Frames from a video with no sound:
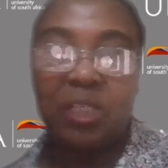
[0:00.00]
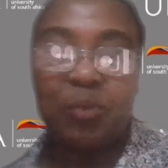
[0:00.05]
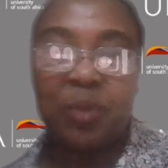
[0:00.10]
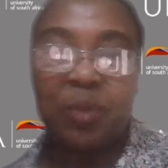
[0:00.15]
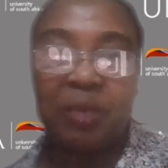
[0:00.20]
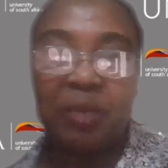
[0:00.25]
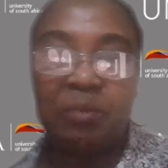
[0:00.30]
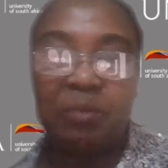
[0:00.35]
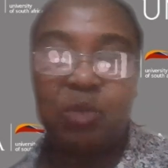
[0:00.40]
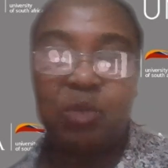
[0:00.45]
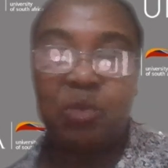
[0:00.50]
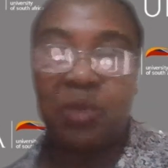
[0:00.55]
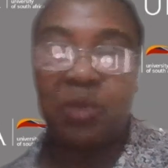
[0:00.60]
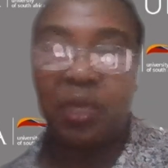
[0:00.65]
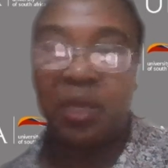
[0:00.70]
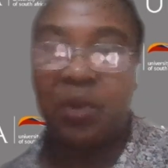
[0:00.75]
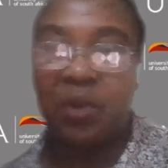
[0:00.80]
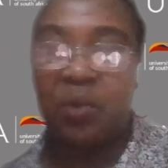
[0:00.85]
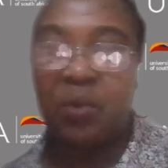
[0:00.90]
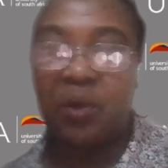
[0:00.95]
Perhaps
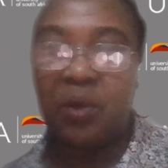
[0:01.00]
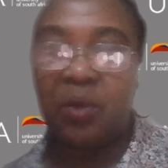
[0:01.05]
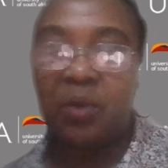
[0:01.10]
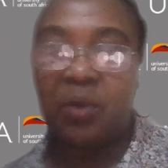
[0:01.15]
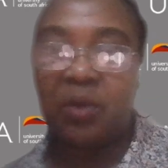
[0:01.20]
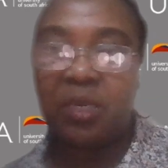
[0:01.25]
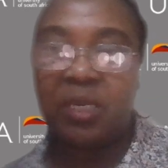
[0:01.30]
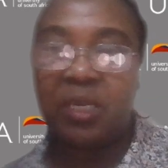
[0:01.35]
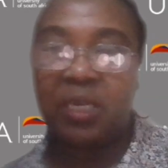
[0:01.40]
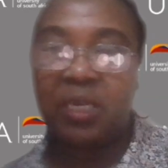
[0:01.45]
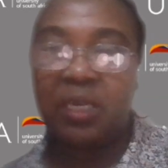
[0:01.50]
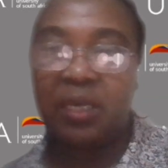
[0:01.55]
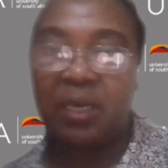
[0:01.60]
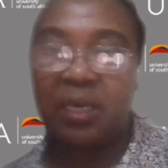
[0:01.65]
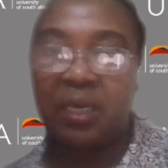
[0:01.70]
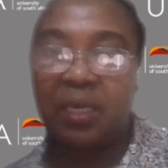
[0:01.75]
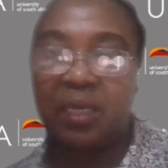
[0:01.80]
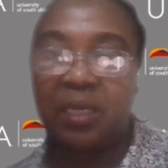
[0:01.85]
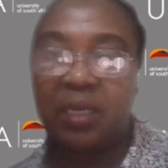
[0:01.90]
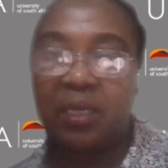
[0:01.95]
today you were not really
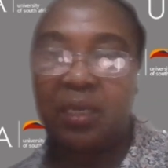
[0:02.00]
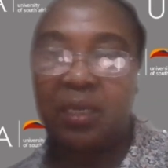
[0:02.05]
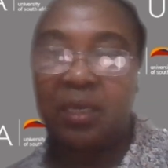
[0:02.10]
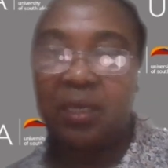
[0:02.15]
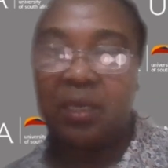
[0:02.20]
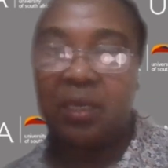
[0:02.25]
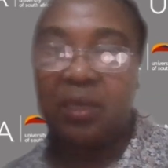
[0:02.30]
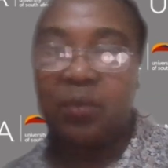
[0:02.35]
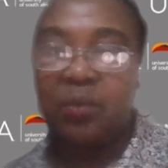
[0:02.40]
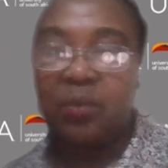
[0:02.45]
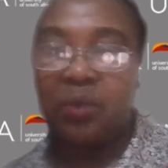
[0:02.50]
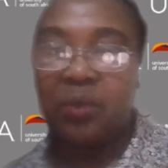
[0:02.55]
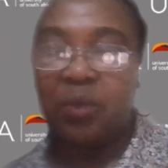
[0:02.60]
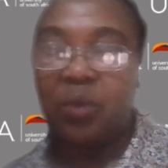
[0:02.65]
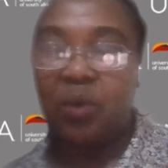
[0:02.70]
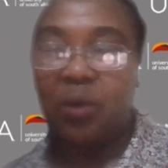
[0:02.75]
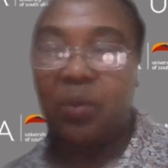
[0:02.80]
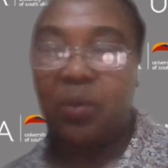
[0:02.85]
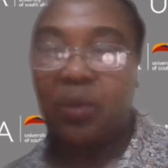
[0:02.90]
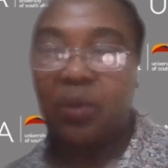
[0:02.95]
ready with
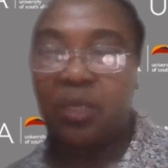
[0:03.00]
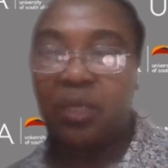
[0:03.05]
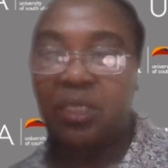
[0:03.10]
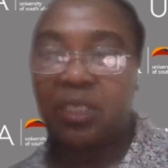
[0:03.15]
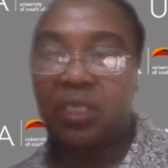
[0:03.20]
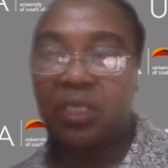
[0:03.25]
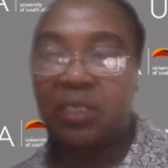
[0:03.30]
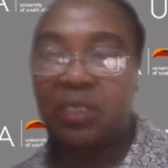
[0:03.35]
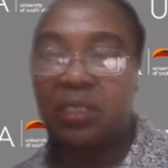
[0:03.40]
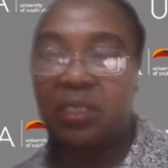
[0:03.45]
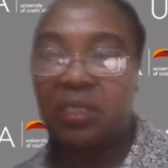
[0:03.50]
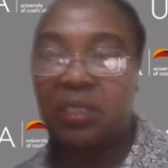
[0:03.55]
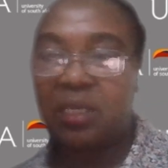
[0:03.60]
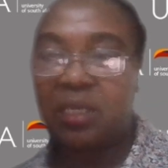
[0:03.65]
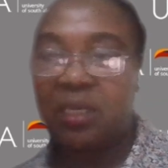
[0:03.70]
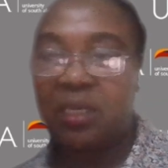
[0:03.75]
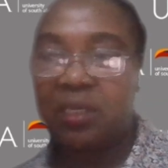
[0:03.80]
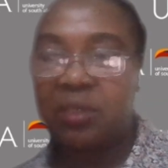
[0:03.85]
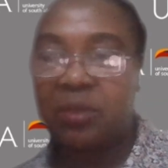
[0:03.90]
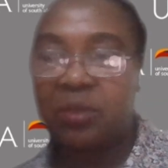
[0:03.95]
your questions,
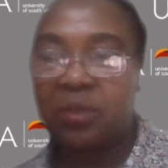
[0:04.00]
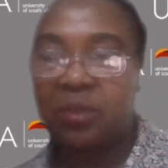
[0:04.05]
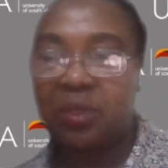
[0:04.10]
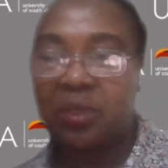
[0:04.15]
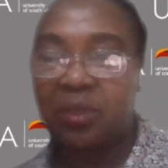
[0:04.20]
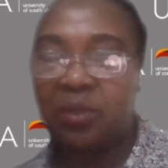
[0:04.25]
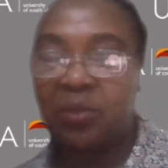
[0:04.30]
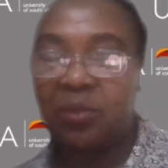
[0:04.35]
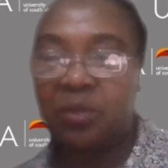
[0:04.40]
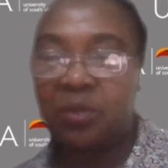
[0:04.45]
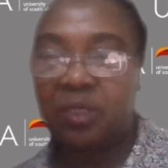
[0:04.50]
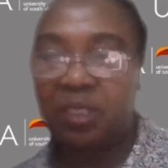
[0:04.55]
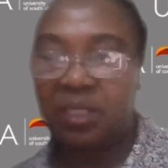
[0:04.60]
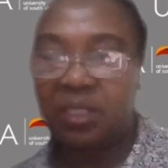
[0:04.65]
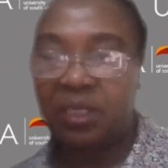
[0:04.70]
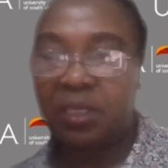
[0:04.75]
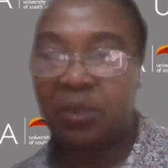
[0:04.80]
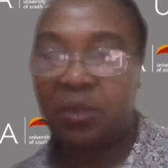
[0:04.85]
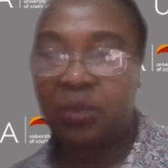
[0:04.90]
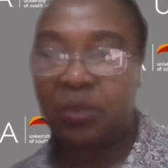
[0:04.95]
as you just
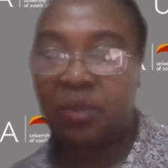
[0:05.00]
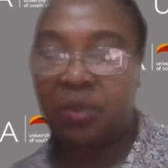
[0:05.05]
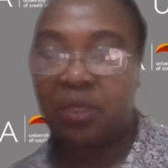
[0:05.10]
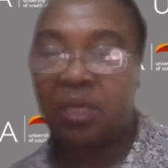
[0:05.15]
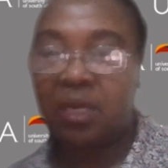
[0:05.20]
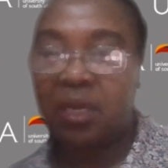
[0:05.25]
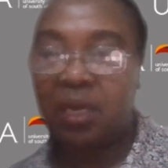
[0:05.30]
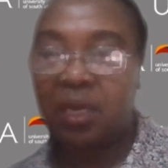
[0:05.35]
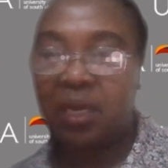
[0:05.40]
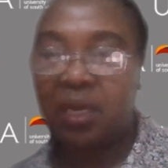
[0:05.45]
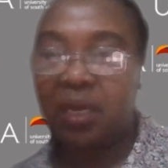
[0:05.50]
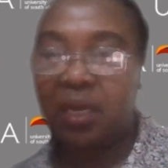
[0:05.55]
had to think